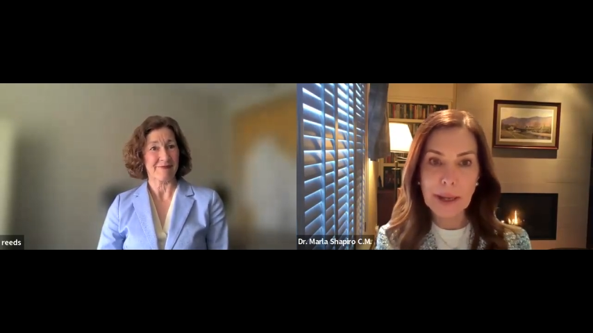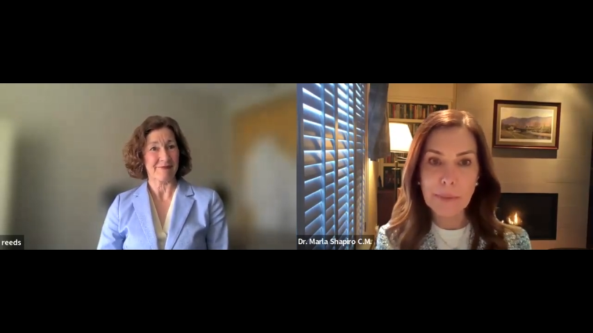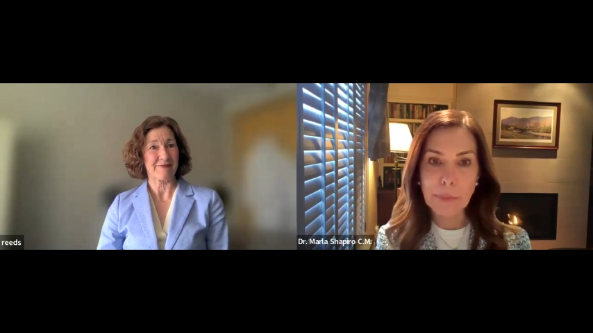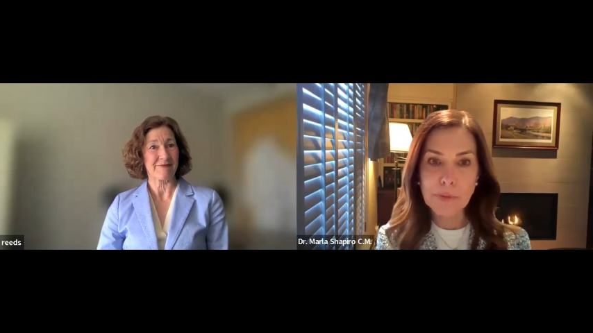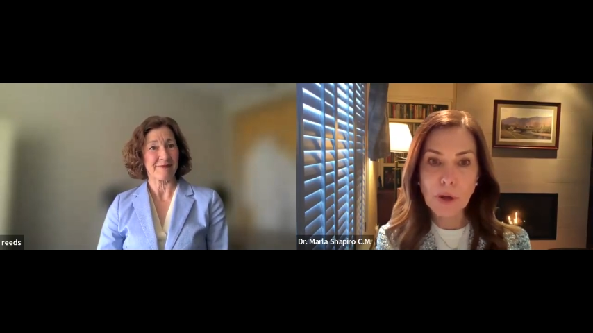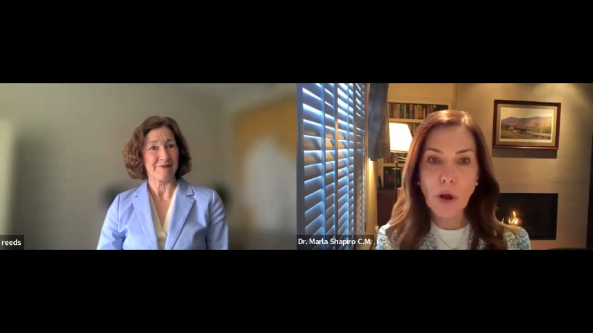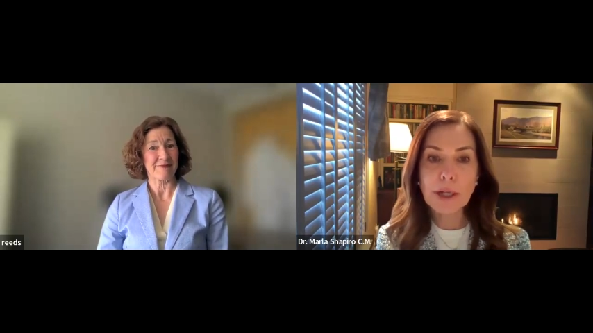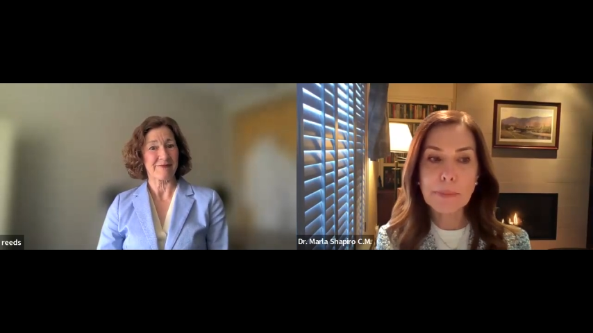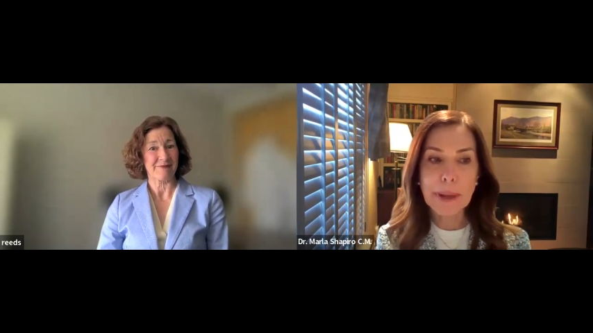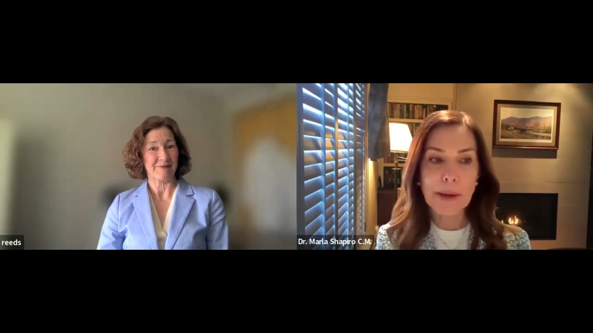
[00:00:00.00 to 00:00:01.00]
Speaker 1: and we've
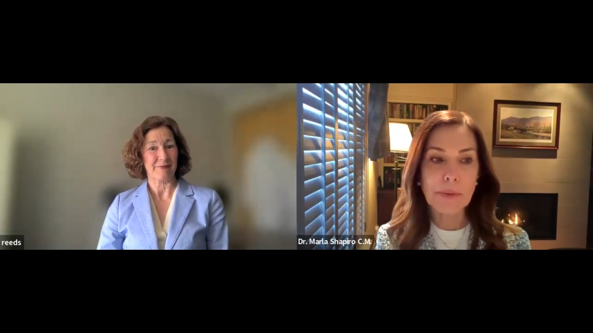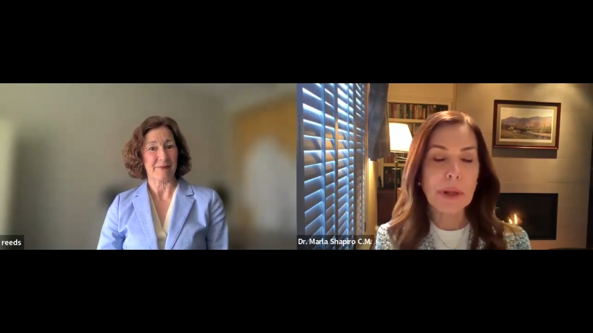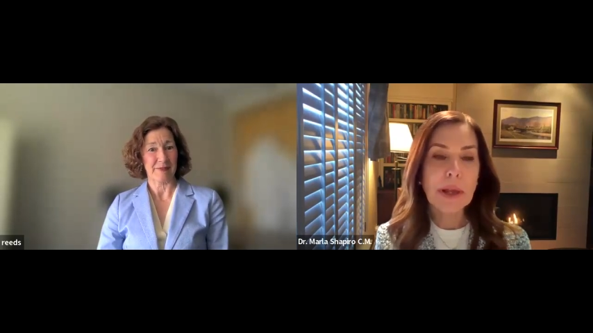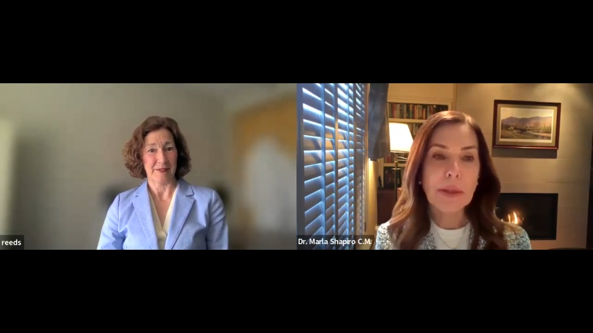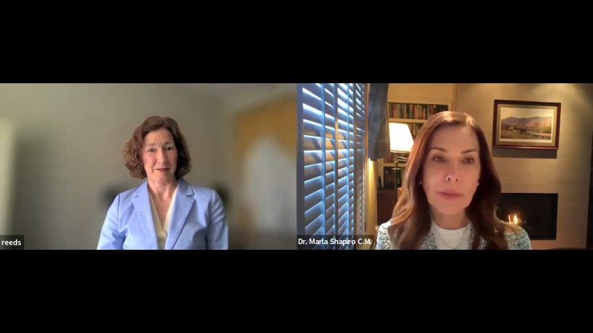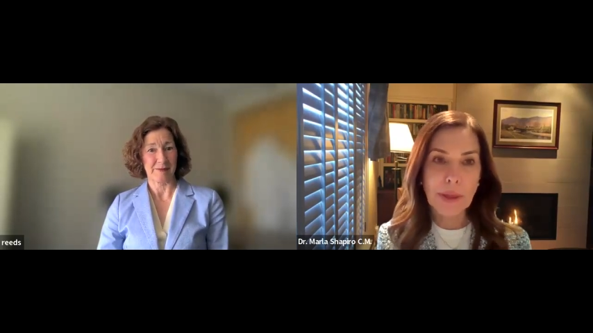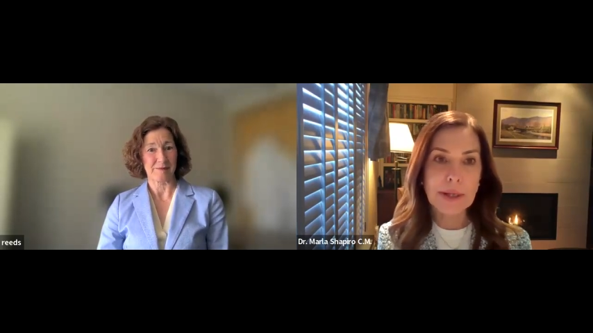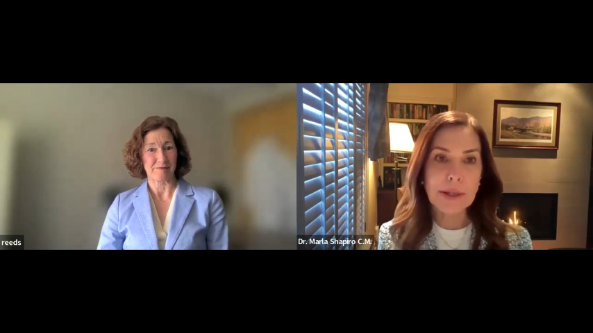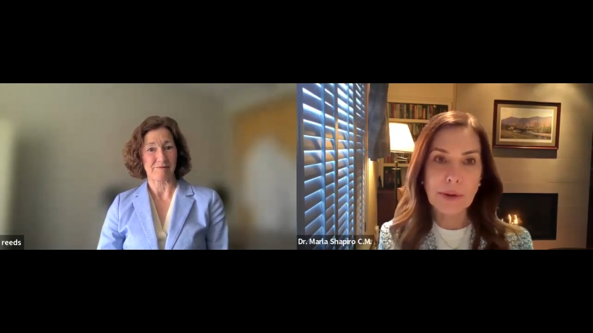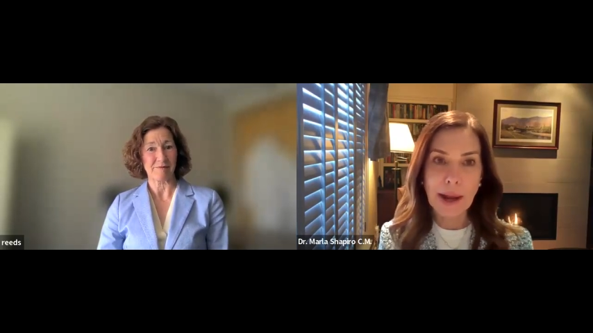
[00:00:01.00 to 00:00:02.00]
talked about the
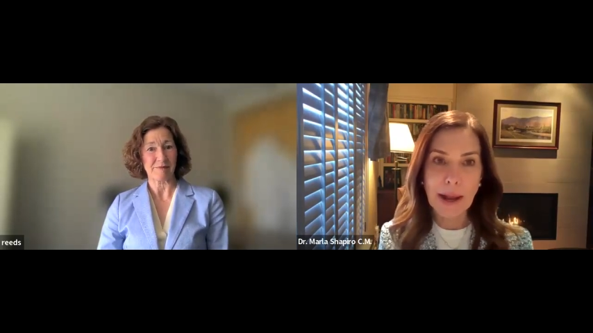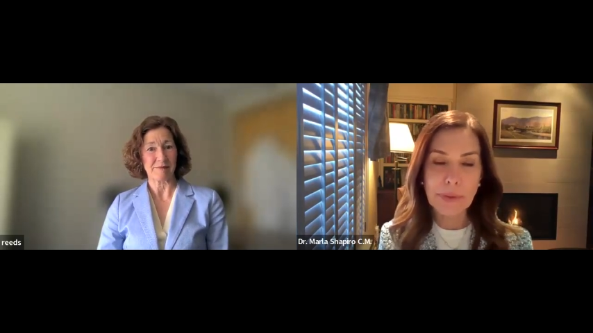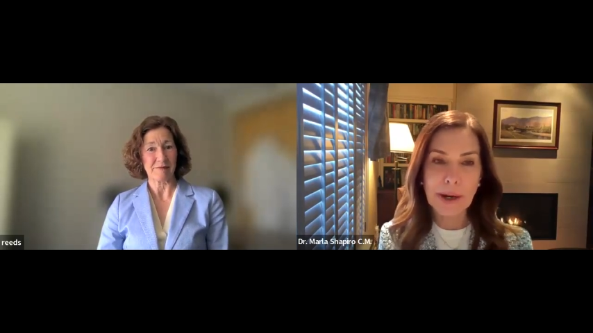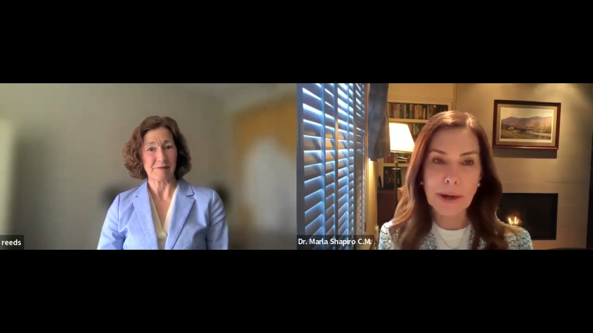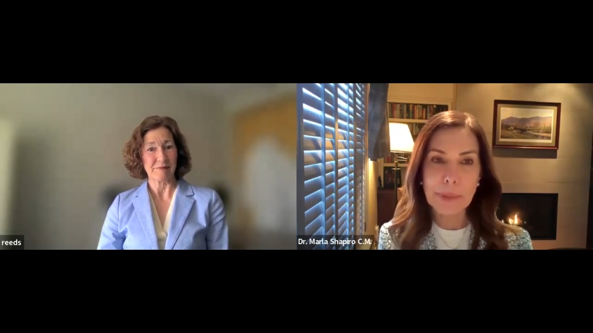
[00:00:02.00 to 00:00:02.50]
things that are out there.